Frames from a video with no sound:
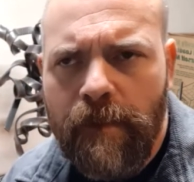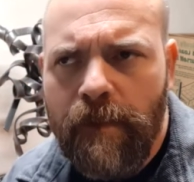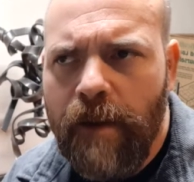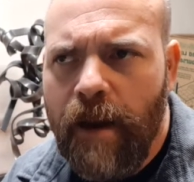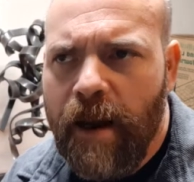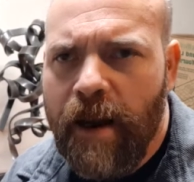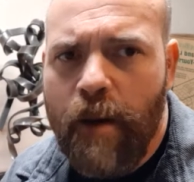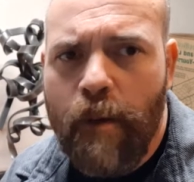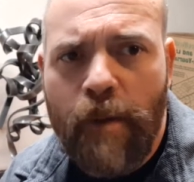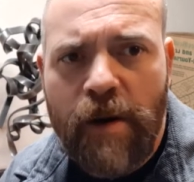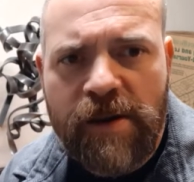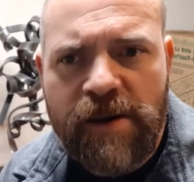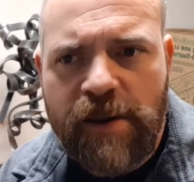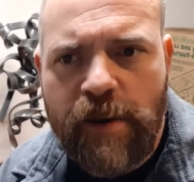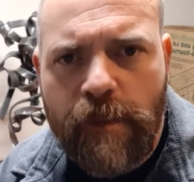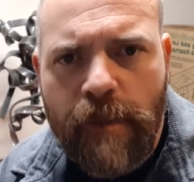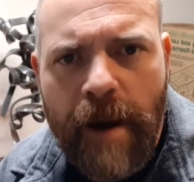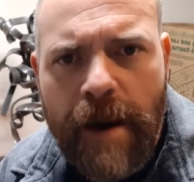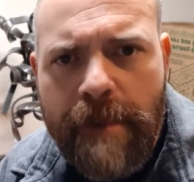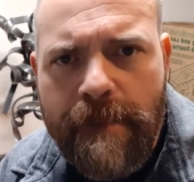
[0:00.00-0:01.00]
And he wants
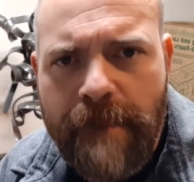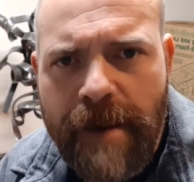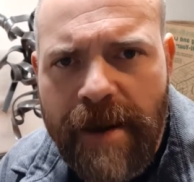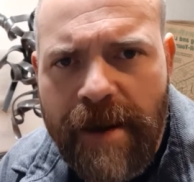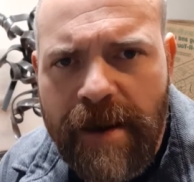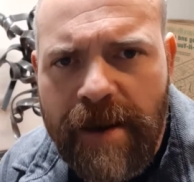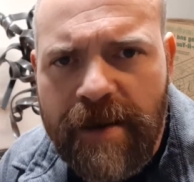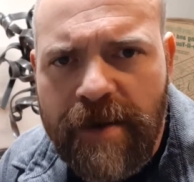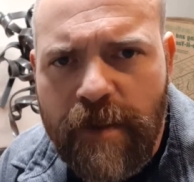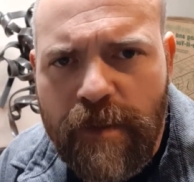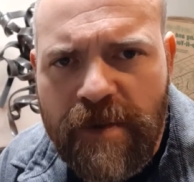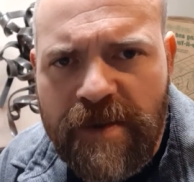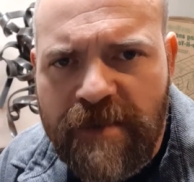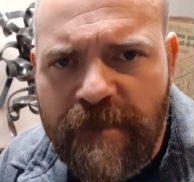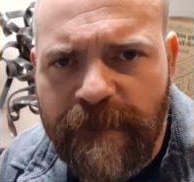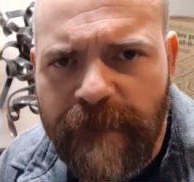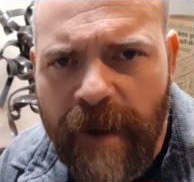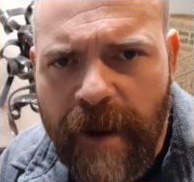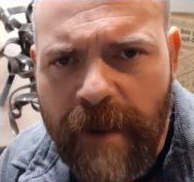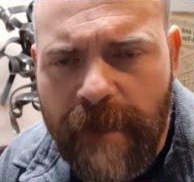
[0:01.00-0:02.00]
great men into his
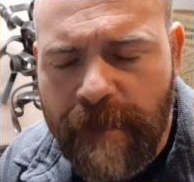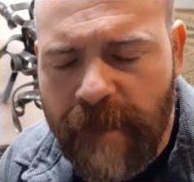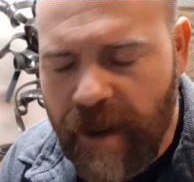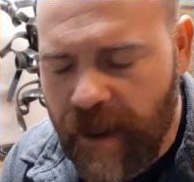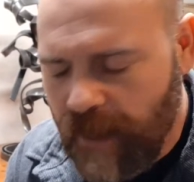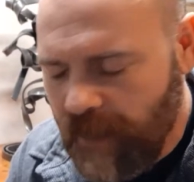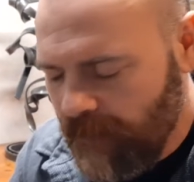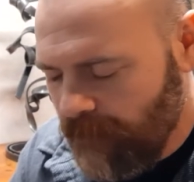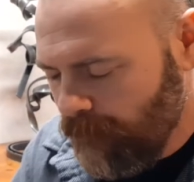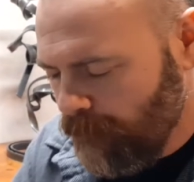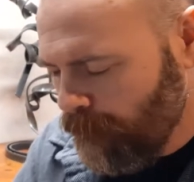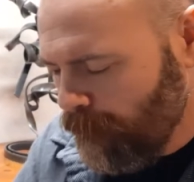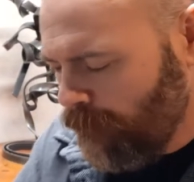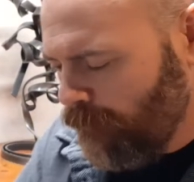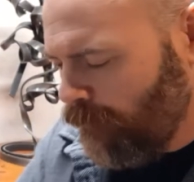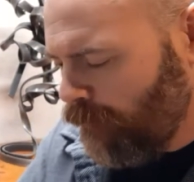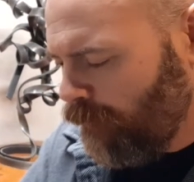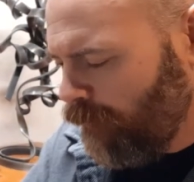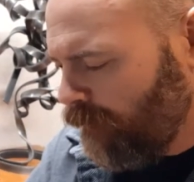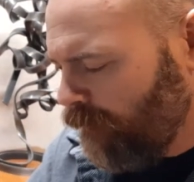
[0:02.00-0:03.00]
family.
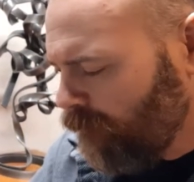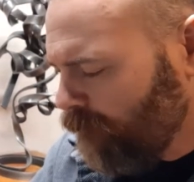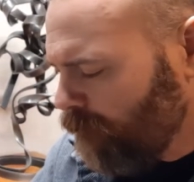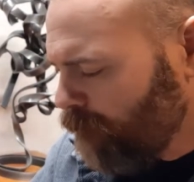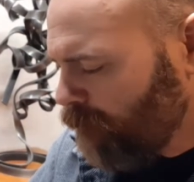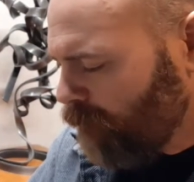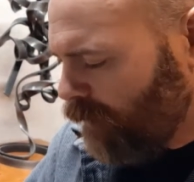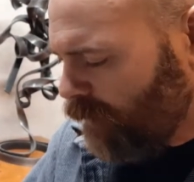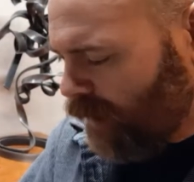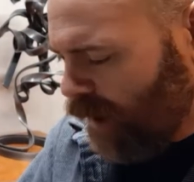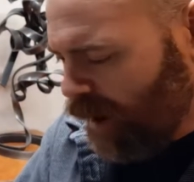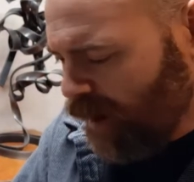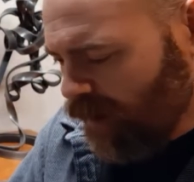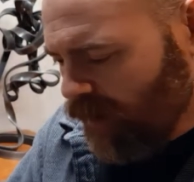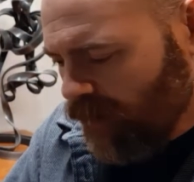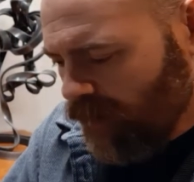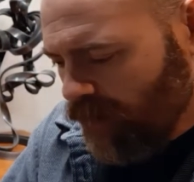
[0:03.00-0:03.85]
Alright?